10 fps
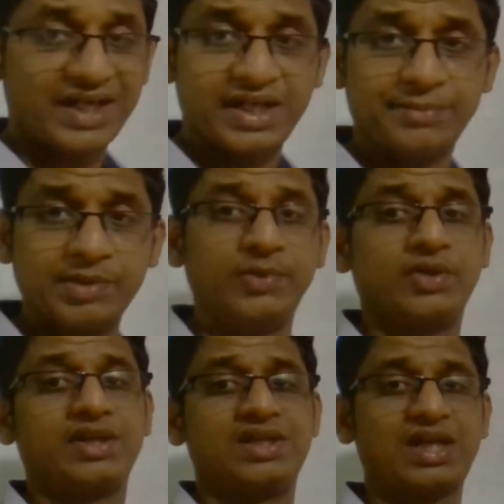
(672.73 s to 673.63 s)
and double
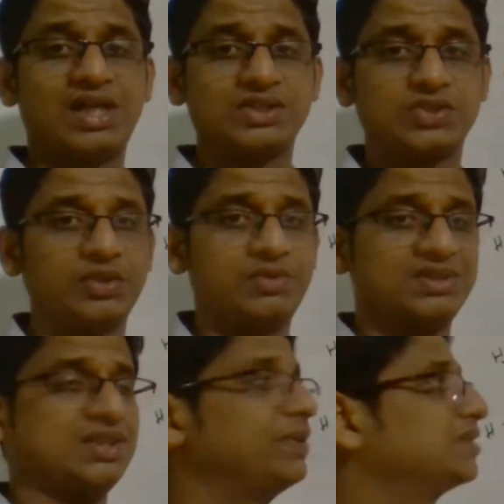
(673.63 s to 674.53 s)
bond also you will
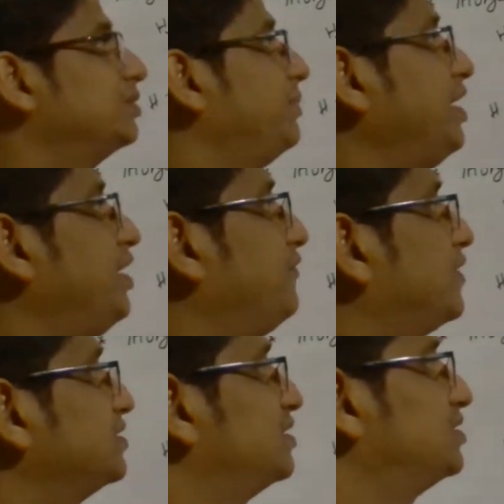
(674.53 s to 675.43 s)
see, but the main
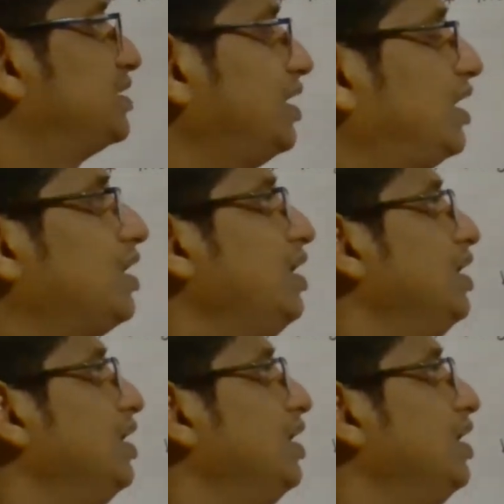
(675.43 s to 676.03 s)
difference is here